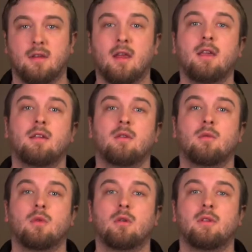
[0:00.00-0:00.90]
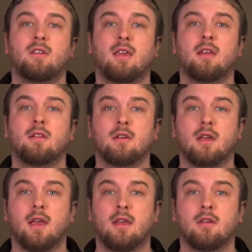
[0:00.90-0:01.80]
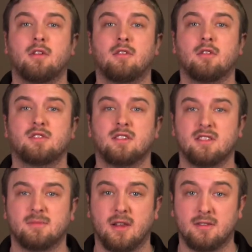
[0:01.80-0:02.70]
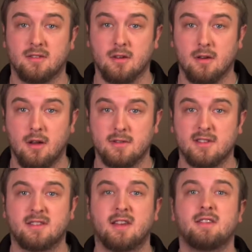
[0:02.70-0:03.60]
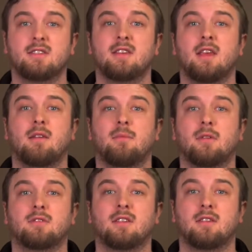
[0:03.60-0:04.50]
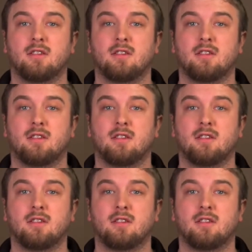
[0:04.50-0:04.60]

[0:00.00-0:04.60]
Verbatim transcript: Today, we will be taking a look at your detergent dispenser on this KitchenAid built-in